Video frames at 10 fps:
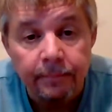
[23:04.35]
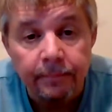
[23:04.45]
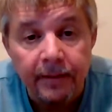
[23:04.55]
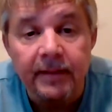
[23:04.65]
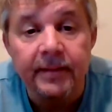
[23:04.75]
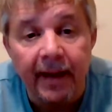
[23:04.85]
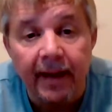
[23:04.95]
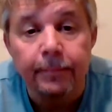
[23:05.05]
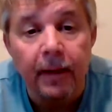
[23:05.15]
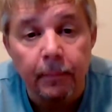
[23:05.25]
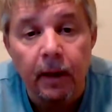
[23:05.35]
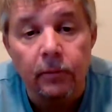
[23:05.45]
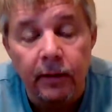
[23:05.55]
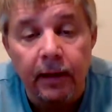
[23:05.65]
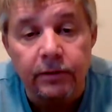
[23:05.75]
being attacked by a
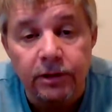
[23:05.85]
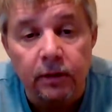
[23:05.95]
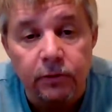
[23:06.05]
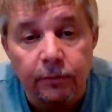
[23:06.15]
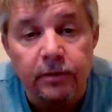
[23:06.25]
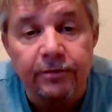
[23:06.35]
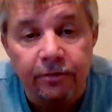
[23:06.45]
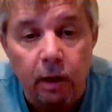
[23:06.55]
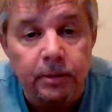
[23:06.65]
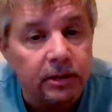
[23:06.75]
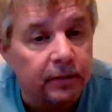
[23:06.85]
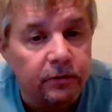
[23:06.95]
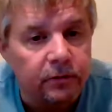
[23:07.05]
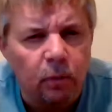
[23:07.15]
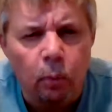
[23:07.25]
Monroe County Sheriff's Office at the pharmacy
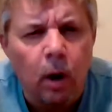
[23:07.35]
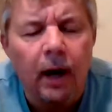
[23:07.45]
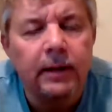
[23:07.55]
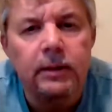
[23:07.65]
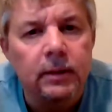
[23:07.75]
entrance. Why?